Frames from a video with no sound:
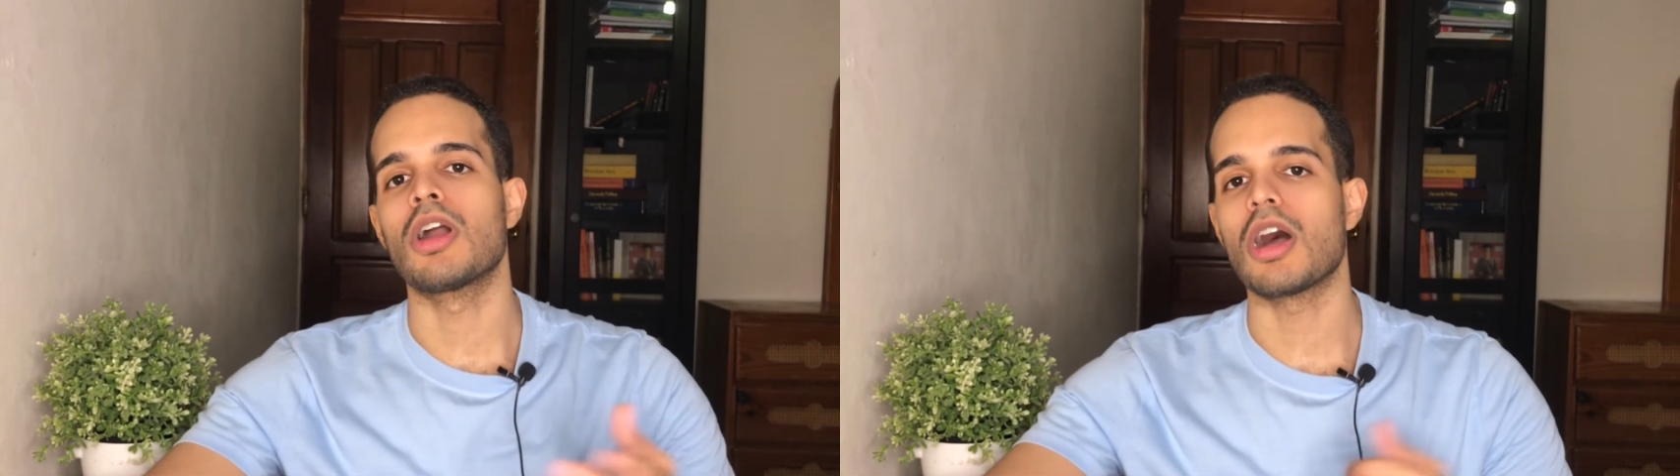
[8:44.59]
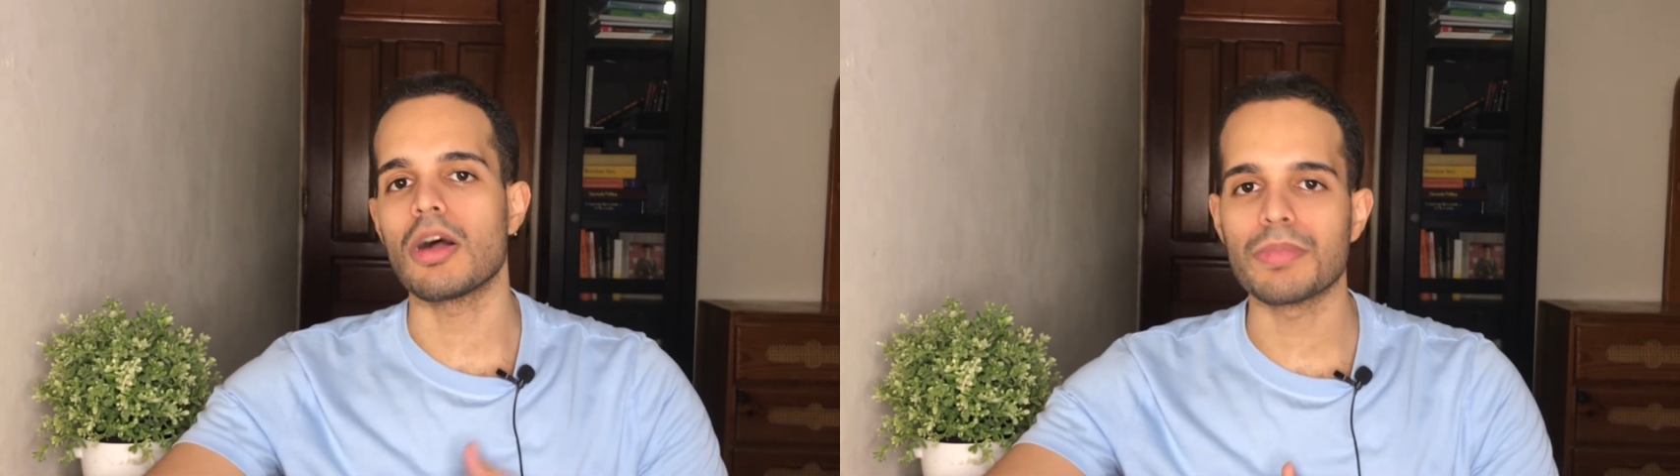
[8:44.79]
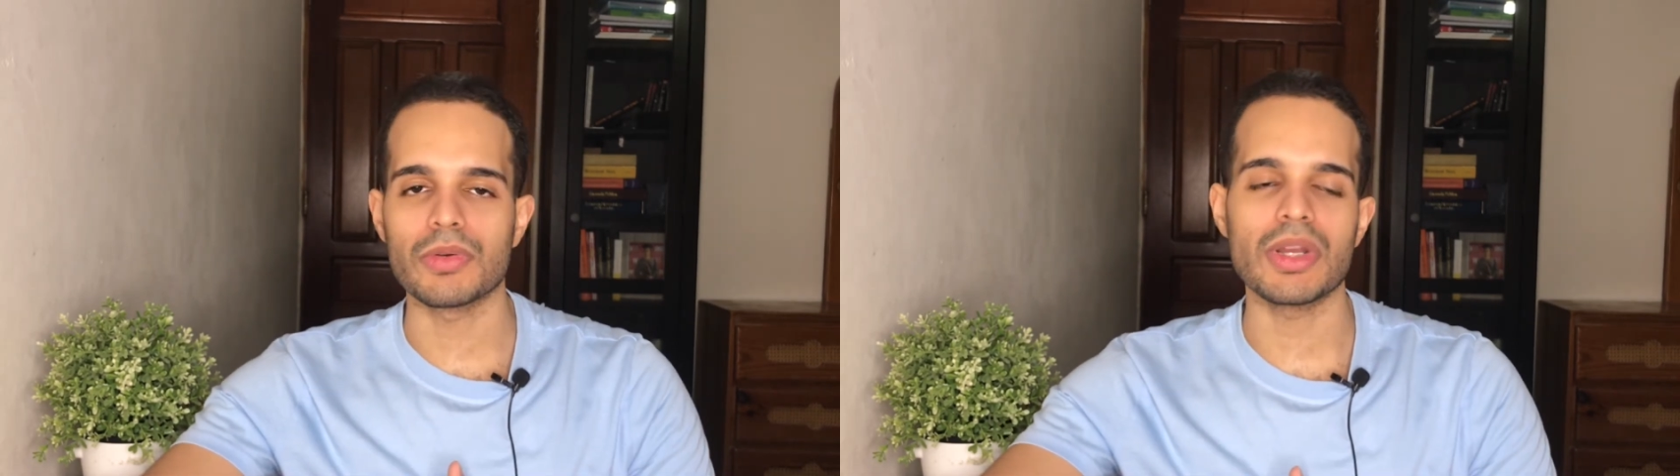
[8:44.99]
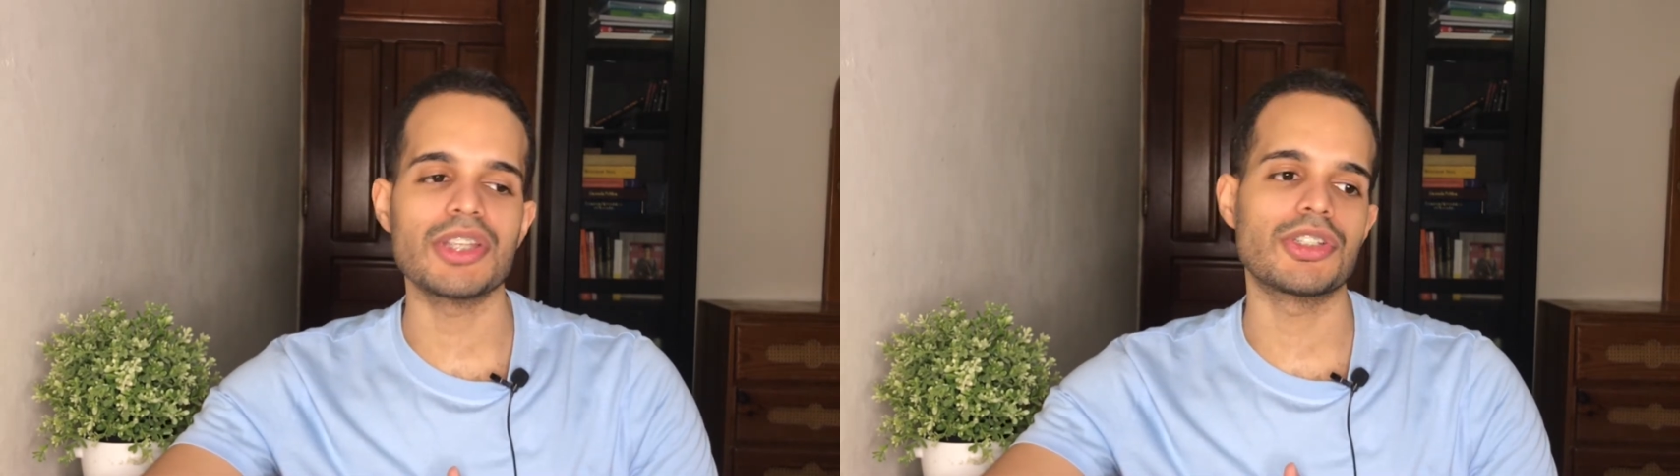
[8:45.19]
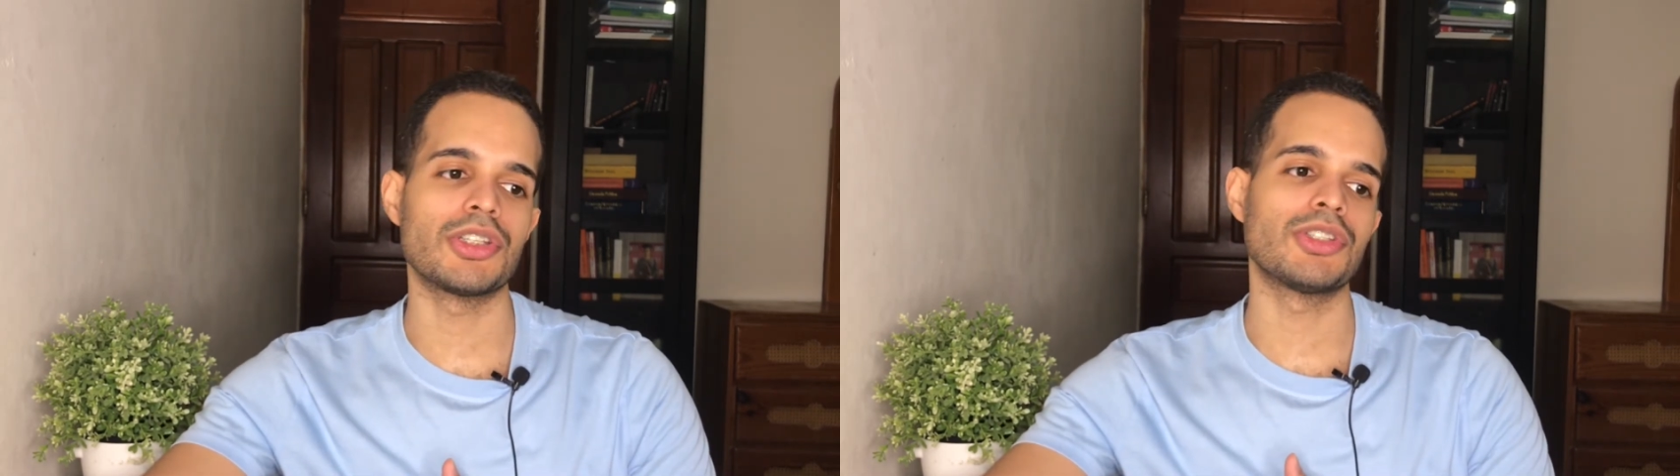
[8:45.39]

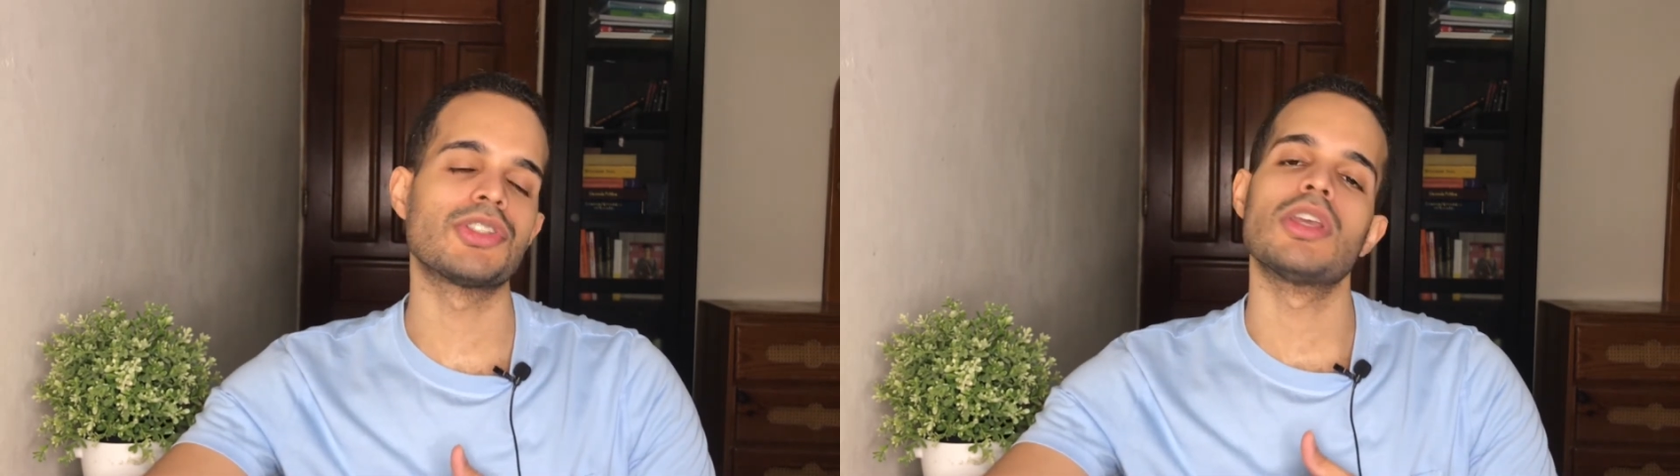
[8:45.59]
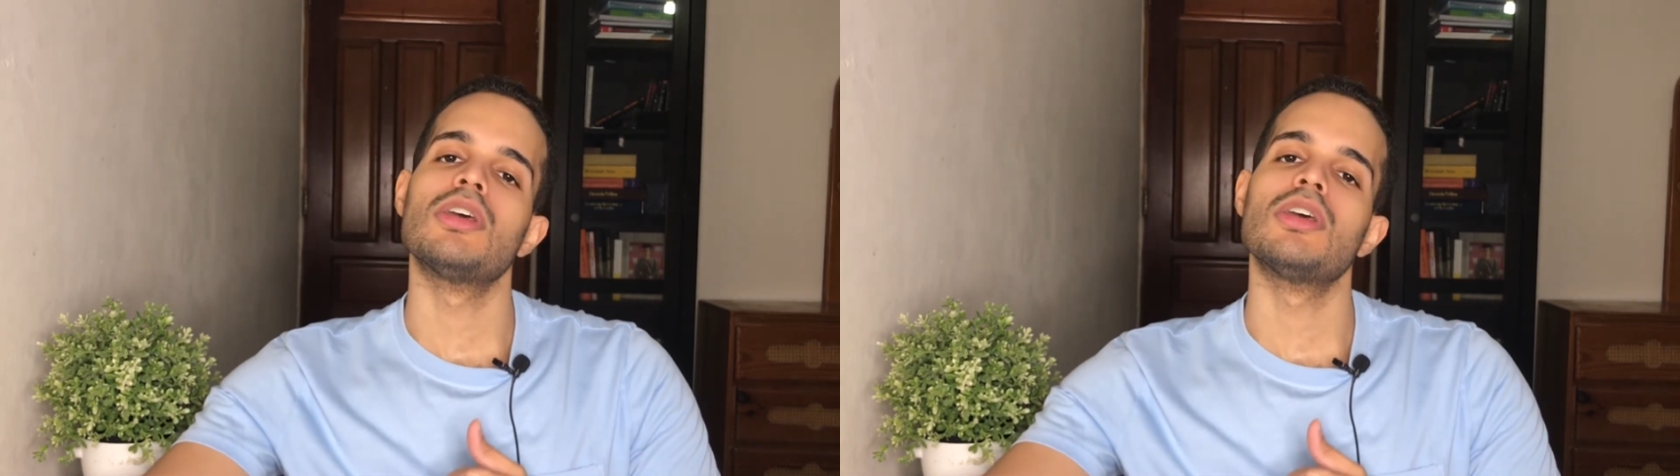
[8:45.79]
operations